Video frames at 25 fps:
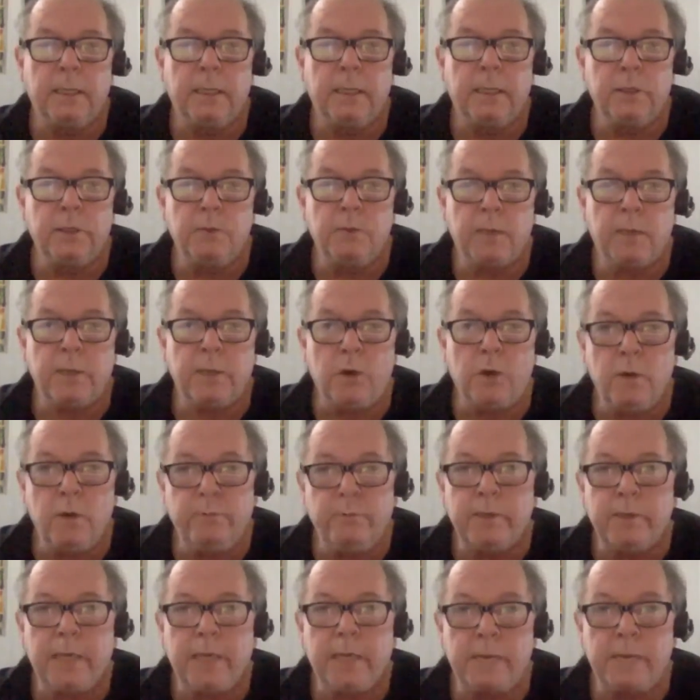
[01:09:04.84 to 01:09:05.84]
You want to
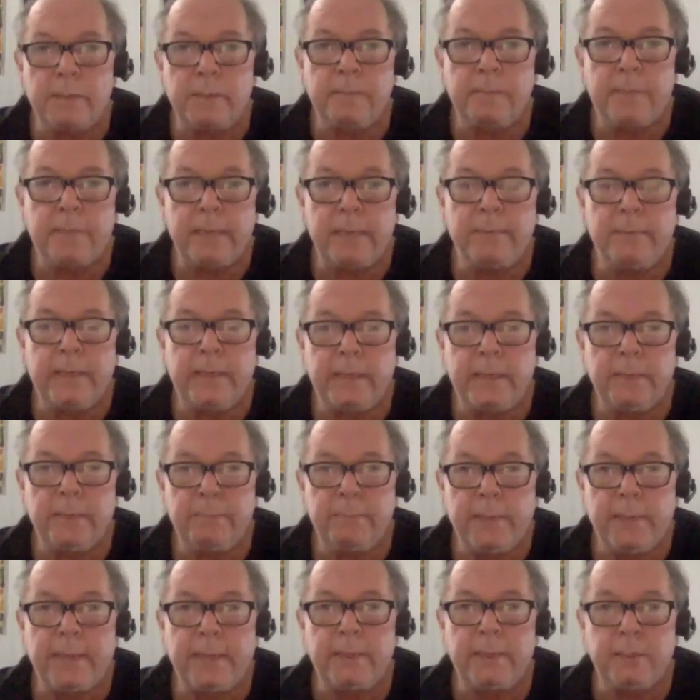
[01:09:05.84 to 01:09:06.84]
overcome it by making
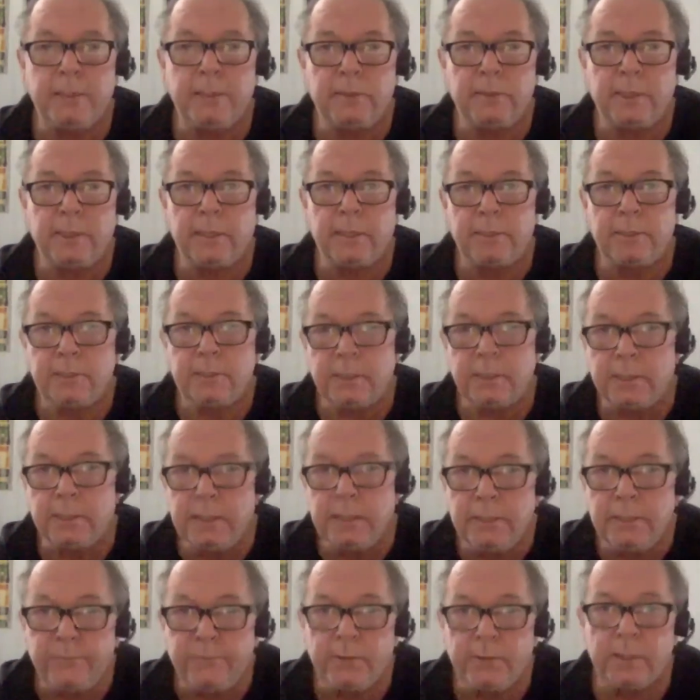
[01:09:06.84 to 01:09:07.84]
paintings that are
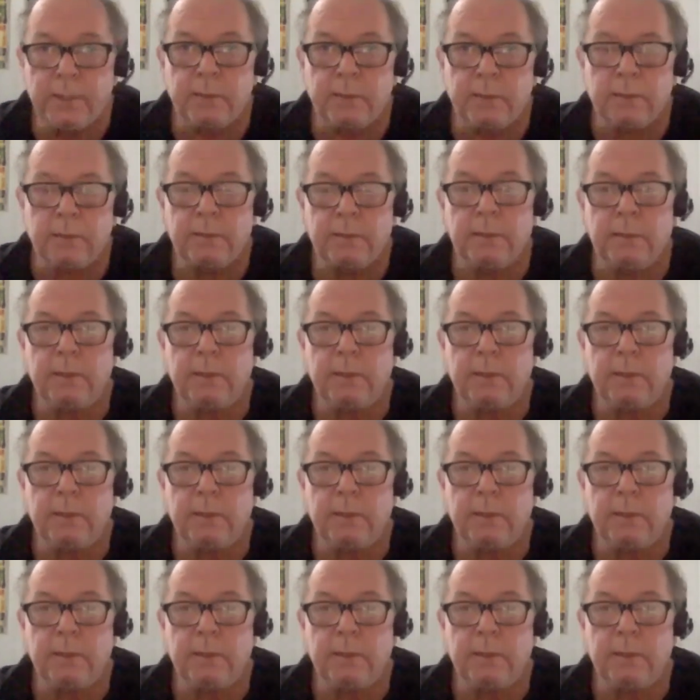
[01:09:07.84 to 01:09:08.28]
significant